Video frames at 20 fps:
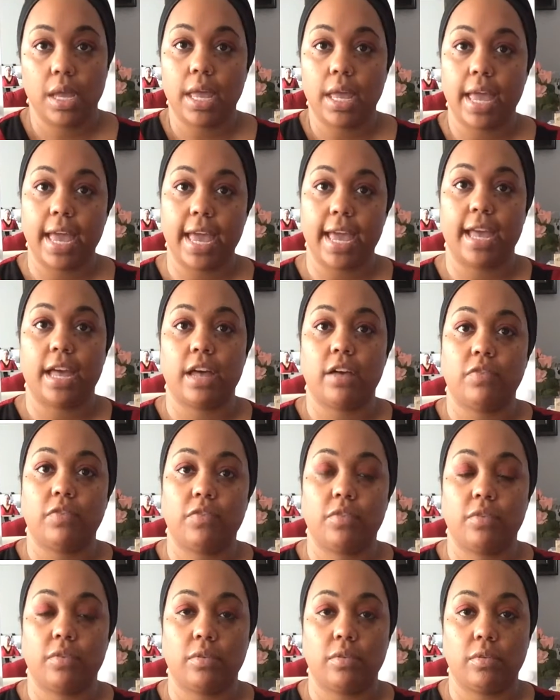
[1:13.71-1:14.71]

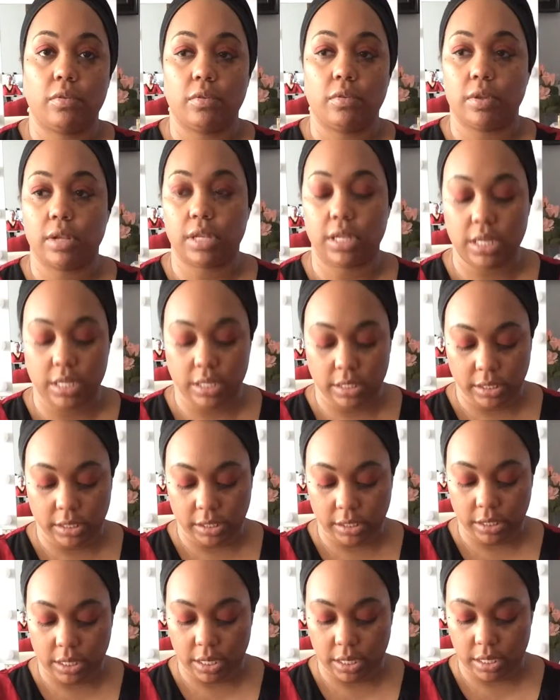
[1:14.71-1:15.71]
have oily
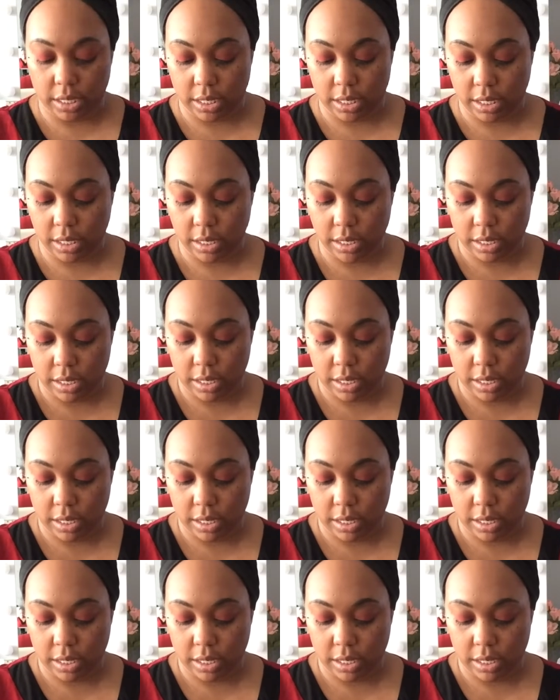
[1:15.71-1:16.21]
skin.